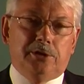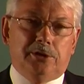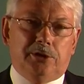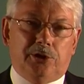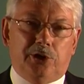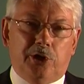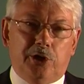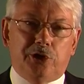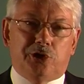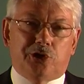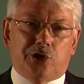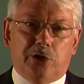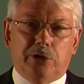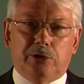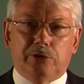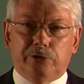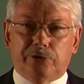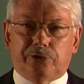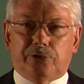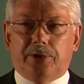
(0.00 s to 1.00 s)
And I
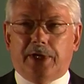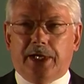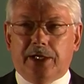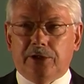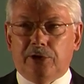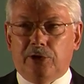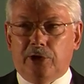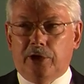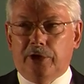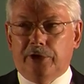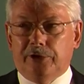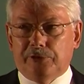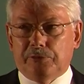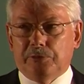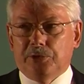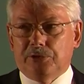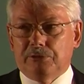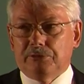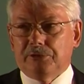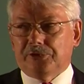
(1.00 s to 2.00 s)
chose to analyze
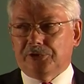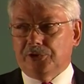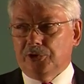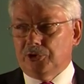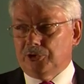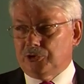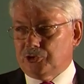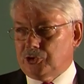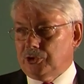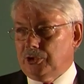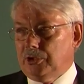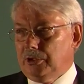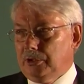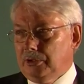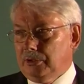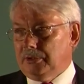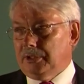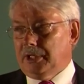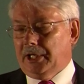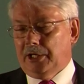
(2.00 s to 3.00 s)
with a
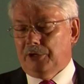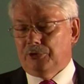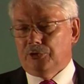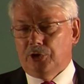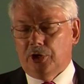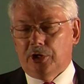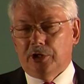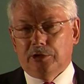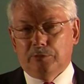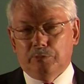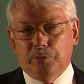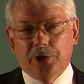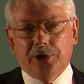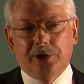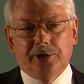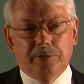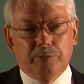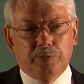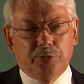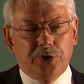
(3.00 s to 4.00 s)
researcher how 9
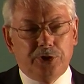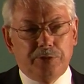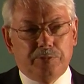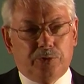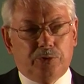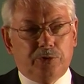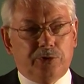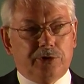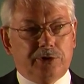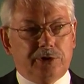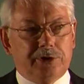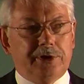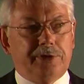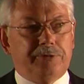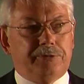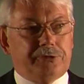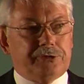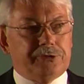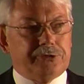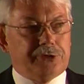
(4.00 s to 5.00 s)
billion people could
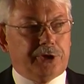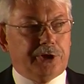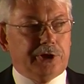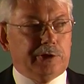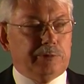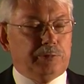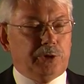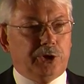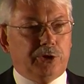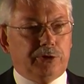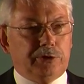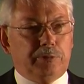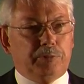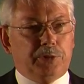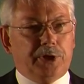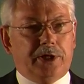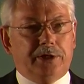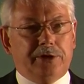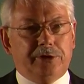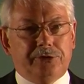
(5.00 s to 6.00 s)
live sustainably on the
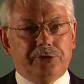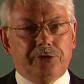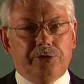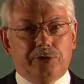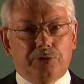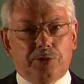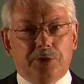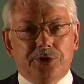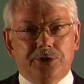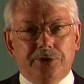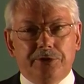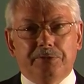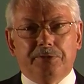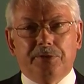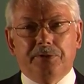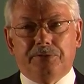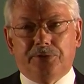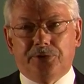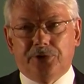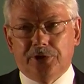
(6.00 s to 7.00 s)
planet in
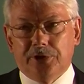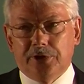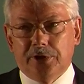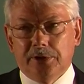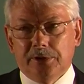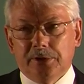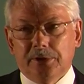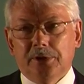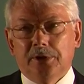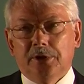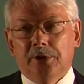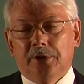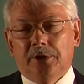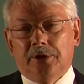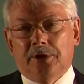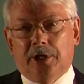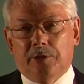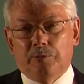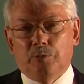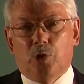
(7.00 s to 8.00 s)
2050
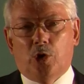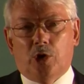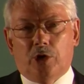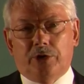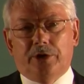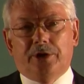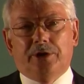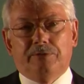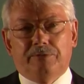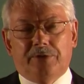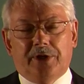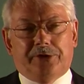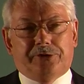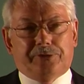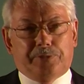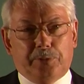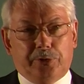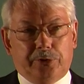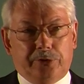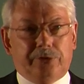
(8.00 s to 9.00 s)
and what
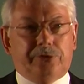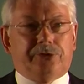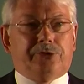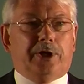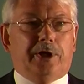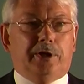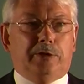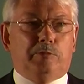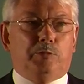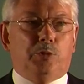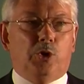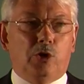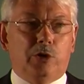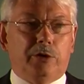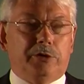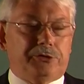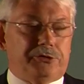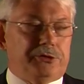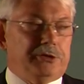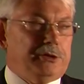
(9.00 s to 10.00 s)
investments and
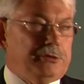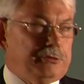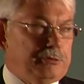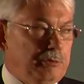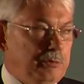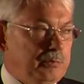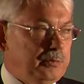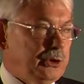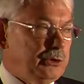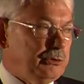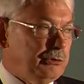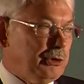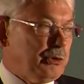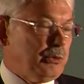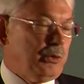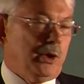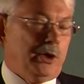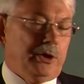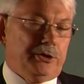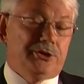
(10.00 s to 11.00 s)
policies would be
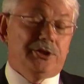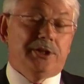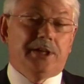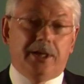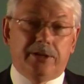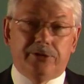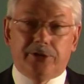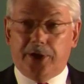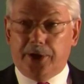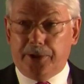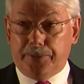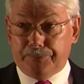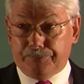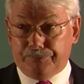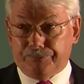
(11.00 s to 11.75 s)
required to get there.